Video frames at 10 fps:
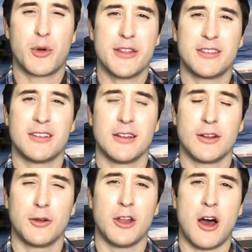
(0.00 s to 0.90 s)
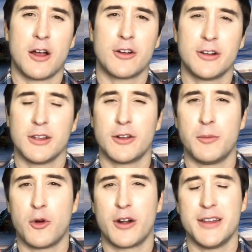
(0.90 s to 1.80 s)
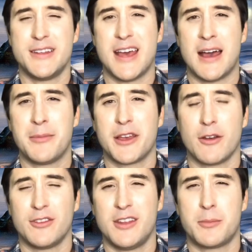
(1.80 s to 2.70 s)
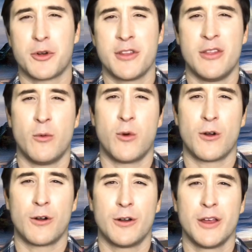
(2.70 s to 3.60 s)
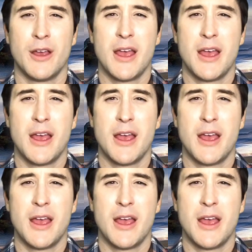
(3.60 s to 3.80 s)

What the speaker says: Breathe is a little longer and a little more in depth. It goes deeper in the Word.